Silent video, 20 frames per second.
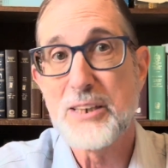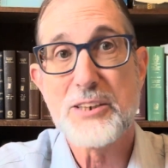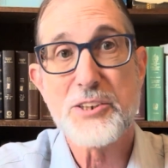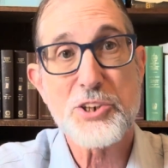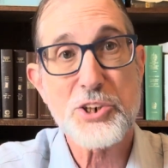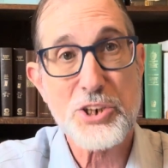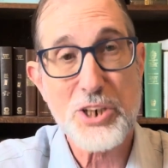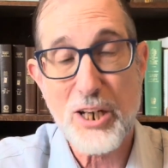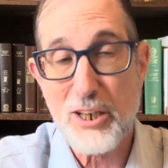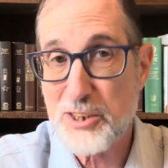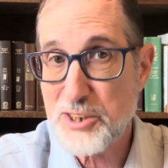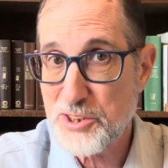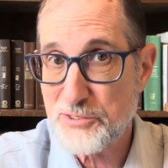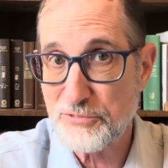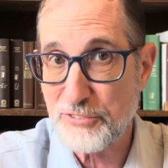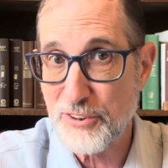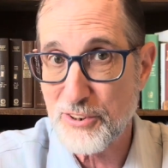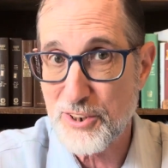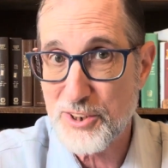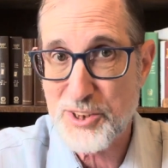starts
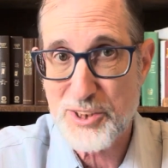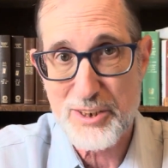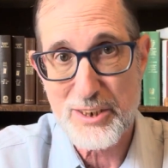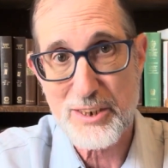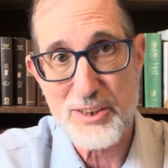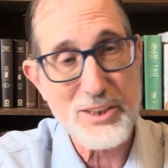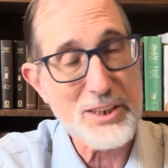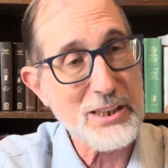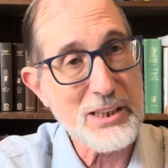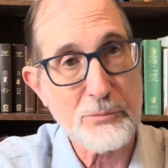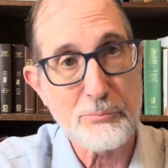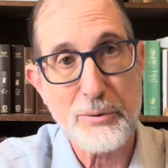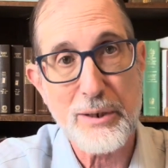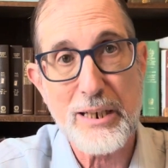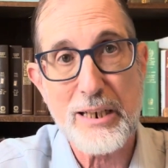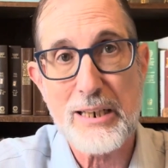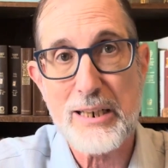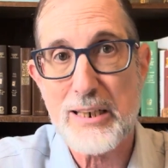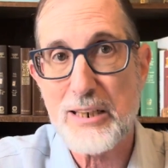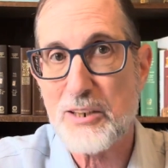first, it's at the
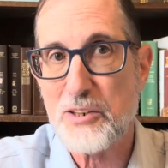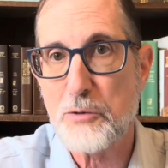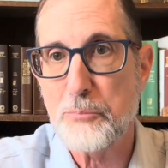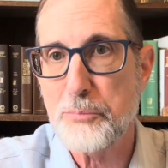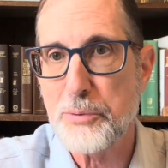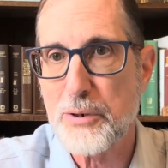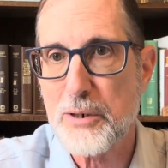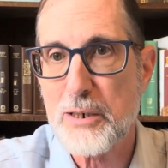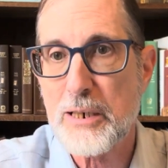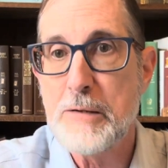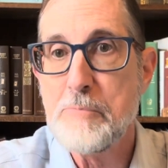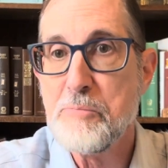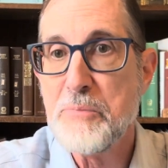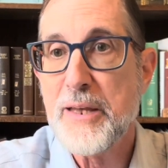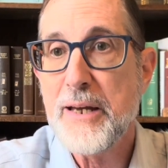beginning of the book,